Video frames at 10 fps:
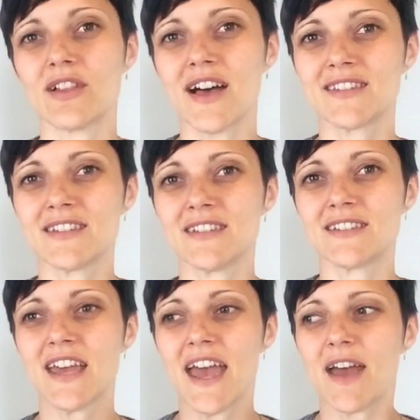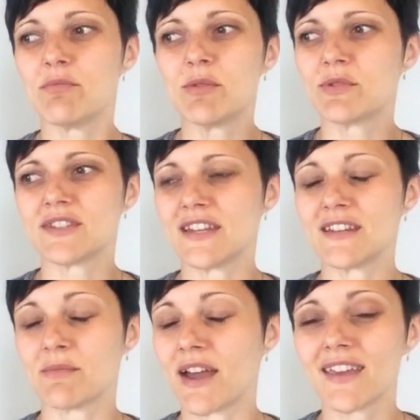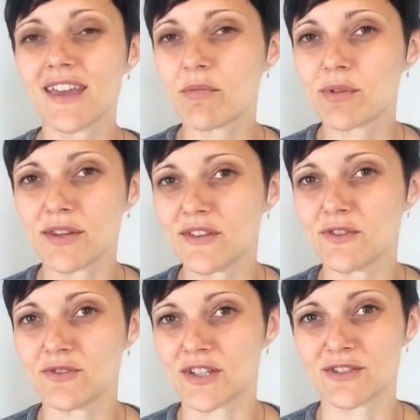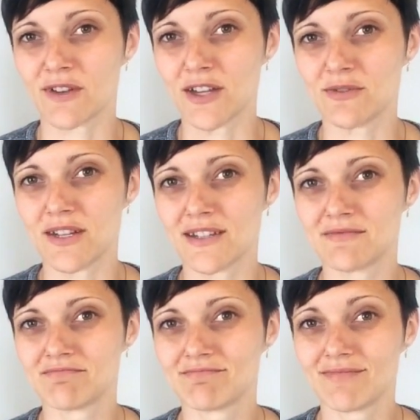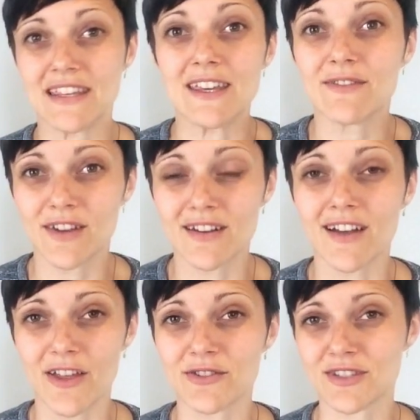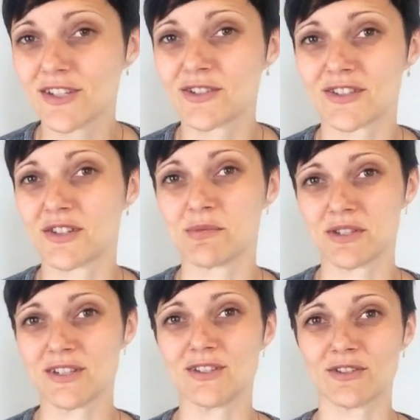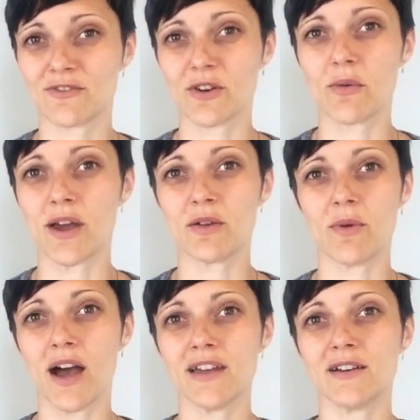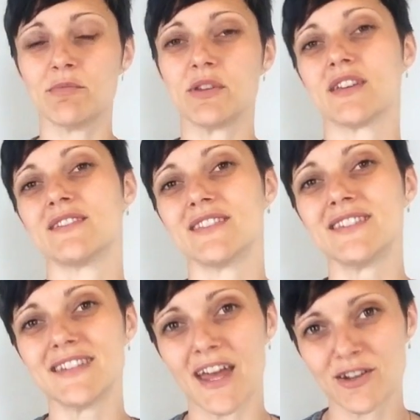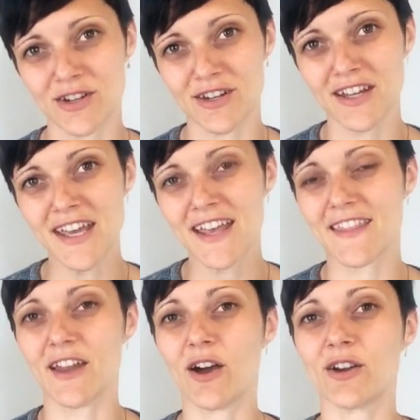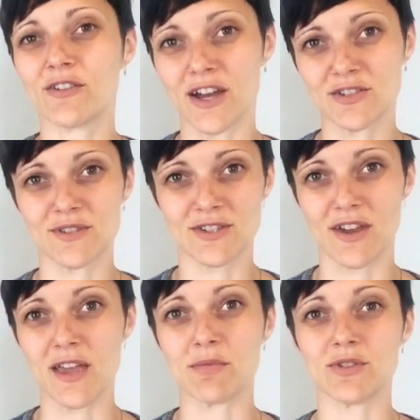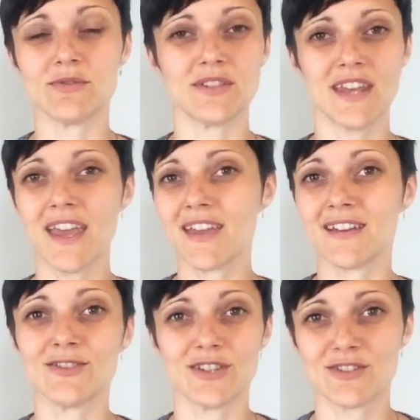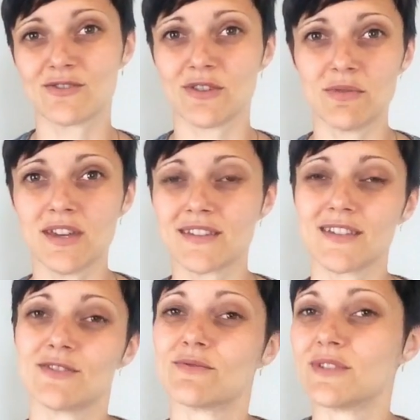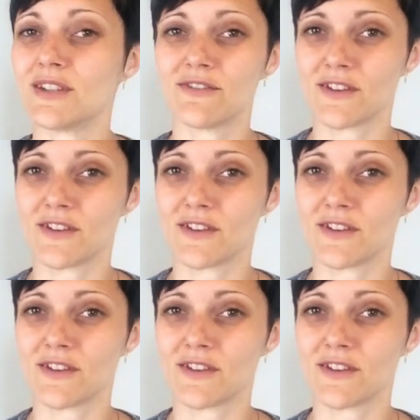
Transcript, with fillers: classes and people say to them, I can't believe you just graduated. Even other teachers that have been teaching for quite a while because the standard that our graduates are able to attain in just three weeks is really